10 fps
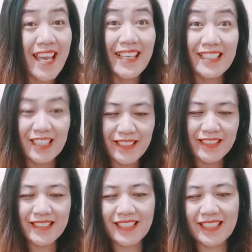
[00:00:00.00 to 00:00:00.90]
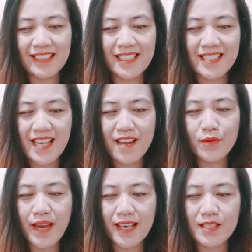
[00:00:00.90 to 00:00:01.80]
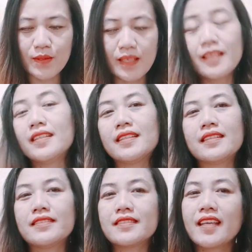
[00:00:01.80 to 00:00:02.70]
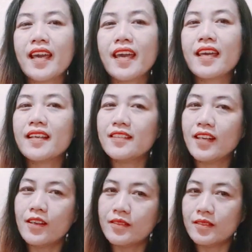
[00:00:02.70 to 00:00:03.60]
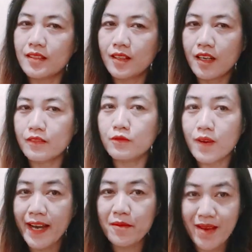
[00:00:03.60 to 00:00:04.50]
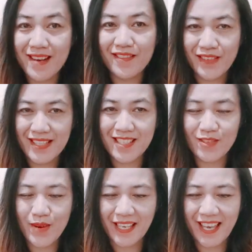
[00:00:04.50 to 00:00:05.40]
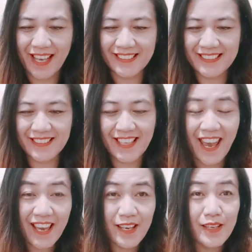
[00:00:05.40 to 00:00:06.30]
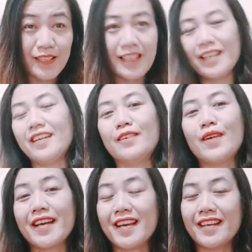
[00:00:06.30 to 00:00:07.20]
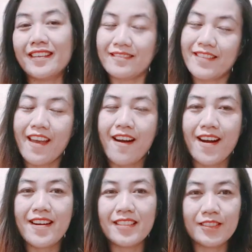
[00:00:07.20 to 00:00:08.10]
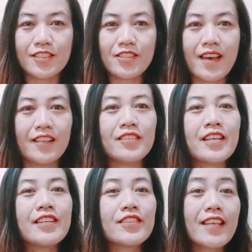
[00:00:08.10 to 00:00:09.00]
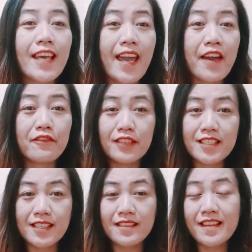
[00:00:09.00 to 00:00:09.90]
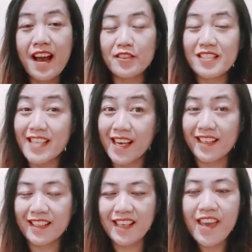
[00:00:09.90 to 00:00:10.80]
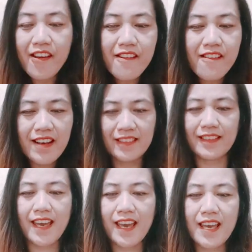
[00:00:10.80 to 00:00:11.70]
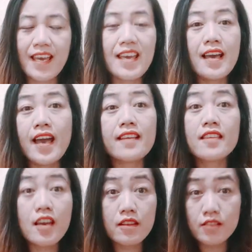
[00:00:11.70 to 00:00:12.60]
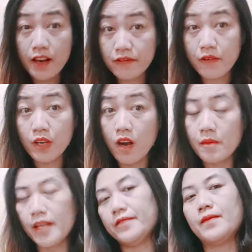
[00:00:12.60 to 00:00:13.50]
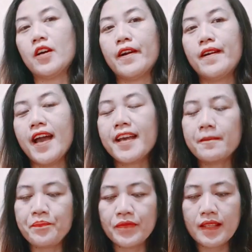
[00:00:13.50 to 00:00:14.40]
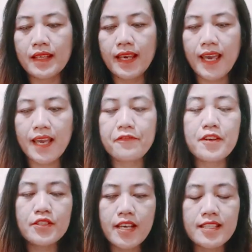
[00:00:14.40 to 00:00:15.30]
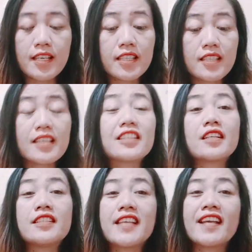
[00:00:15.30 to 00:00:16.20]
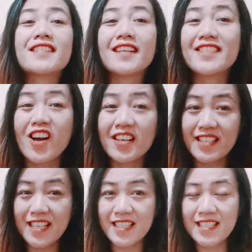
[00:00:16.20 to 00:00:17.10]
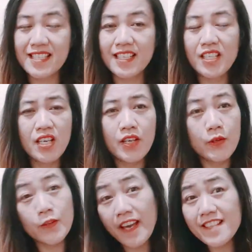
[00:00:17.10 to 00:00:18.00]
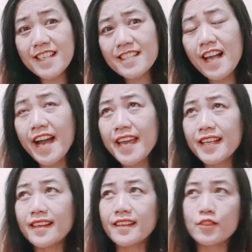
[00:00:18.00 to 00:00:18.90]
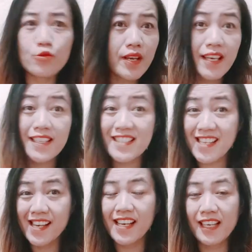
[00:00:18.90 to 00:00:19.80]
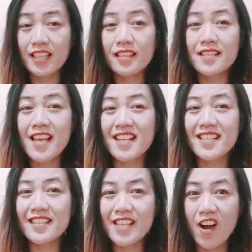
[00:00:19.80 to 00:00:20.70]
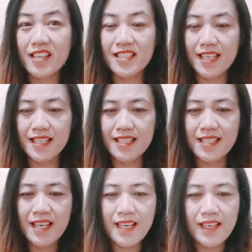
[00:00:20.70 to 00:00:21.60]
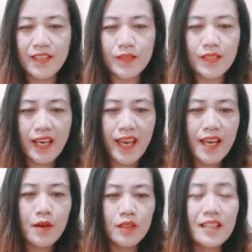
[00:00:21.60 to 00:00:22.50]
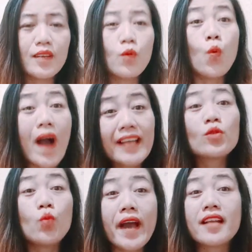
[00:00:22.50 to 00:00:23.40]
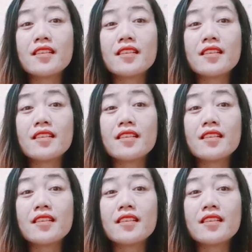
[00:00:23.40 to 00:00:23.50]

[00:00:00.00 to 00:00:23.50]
look at the 10 ways, okay, of wine benefits drinking, okay? Why they are good to help. Okay, I've listed down 10 here, okay? And the others are very common, all right? Okay, first is it contains antioxidants, okay? Just like drinking tea, it contains antioxidants, okay? The white wine